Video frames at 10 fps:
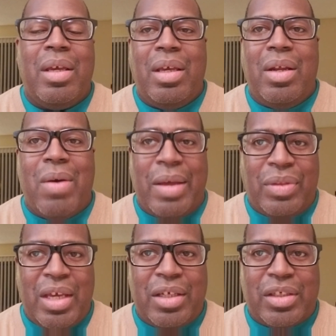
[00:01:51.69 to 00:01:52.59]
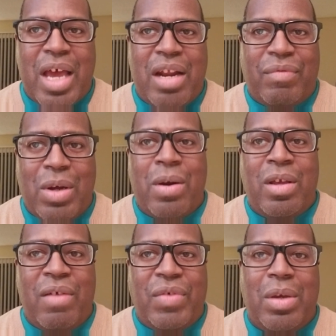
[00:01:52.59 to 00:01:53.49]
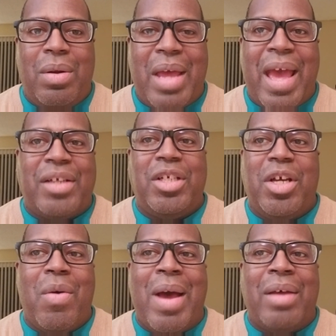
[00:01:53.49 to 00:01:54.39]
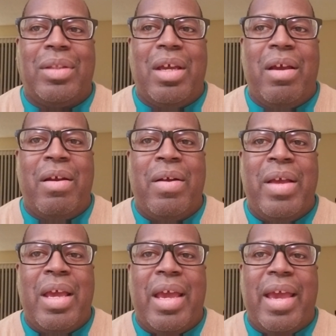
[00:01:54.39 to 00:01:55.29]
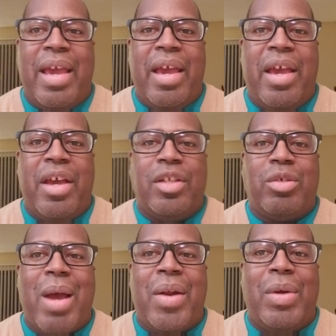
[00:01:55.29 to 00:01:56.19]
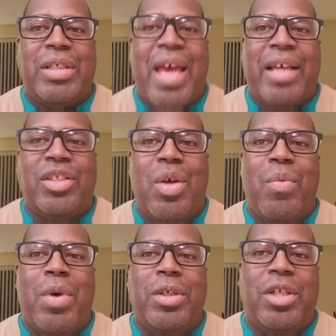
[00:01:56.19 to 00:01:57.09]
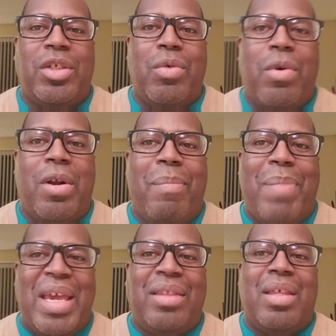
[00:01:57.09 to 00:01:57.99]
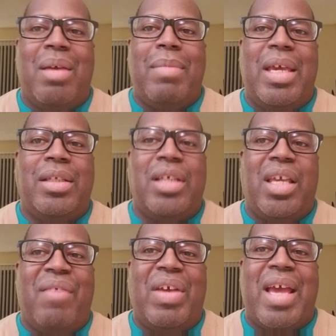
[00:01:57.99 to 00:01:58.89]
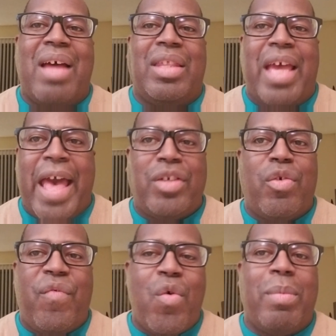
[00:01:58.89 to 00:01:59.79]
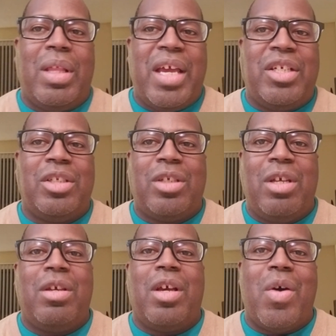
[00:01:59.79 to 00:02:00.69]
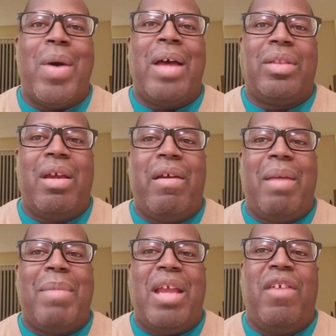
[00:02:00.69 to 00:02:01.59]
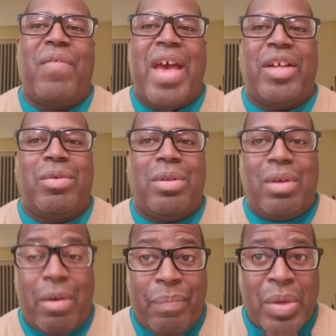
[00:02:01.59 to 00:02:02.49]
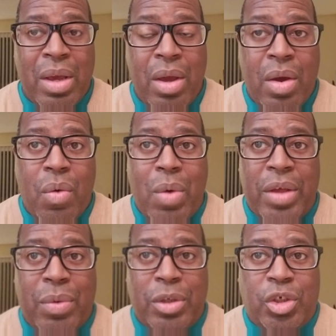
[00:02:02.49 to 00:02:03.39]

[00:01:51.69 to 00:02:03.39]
You know, I think it's kind of dirty of you to actually go out there and try to attack someone just in order to bait them into giving out the actual formulation so you can go out there and manufacture it there. Whether it's